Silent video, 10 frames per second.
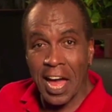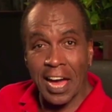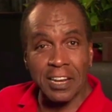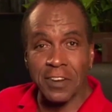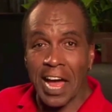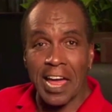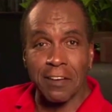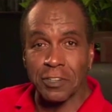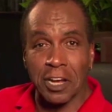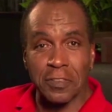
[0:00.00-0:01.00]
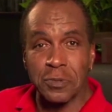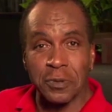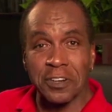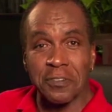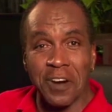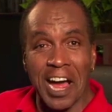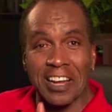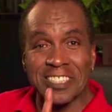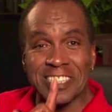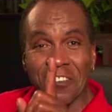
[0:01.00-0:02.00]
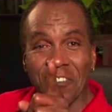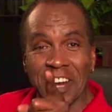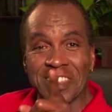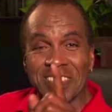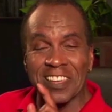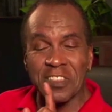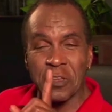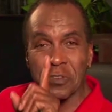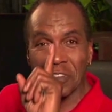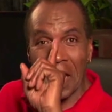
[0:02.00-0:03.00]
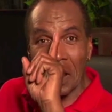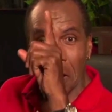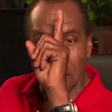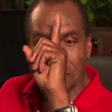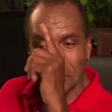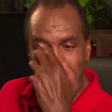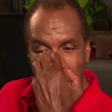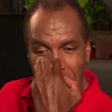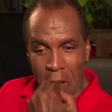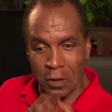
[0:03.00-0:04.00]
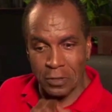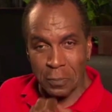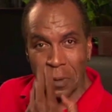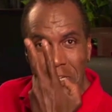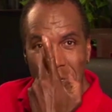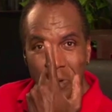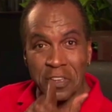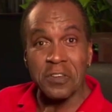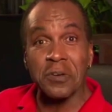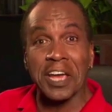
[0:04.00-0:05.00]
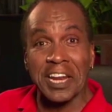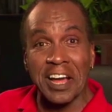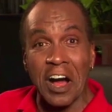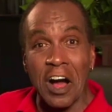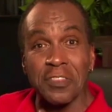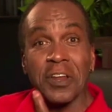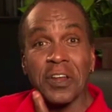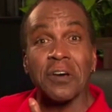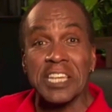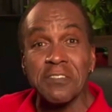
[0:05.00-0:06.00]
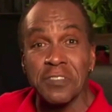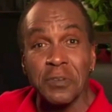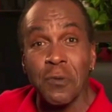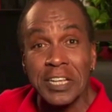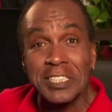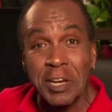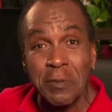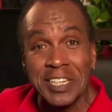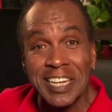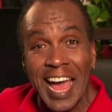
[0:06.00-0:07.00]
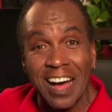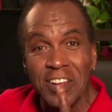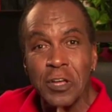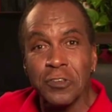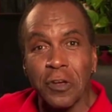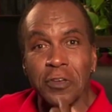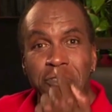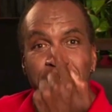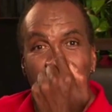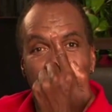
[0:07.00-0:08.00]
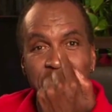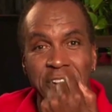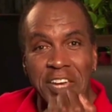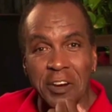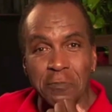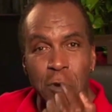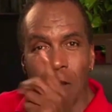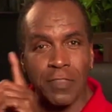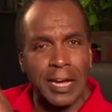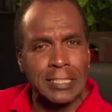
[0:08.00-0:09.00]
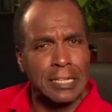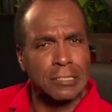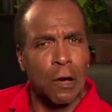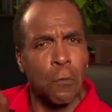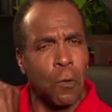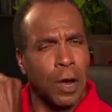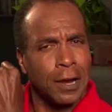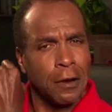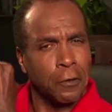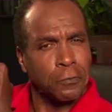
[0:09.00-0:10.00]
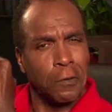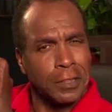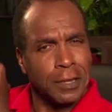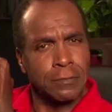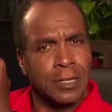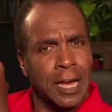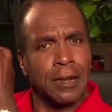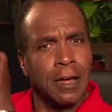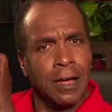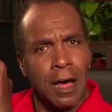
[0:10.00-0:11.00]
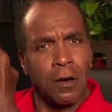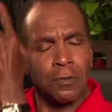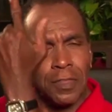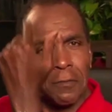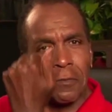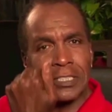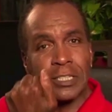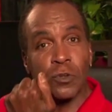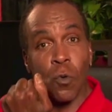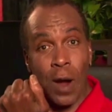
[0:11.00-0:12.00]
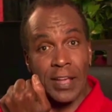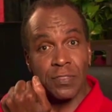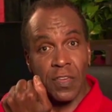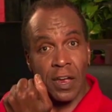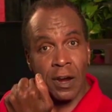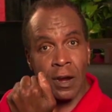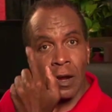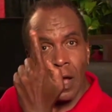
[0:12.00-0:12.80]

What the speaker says: And even I haven't done this one in a while. So one thing that you've got to always do is also make sure that you're getting all the notes, even the ones coming down. So you'll start to hear more of that, because I heard one that kind of, oh, that wasn't quite there.